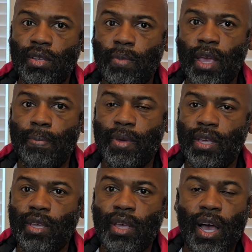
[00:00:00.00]
It may
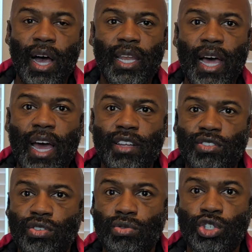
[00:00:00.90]
be allotted
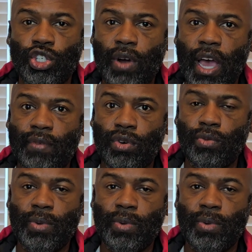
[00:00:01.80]
to travel,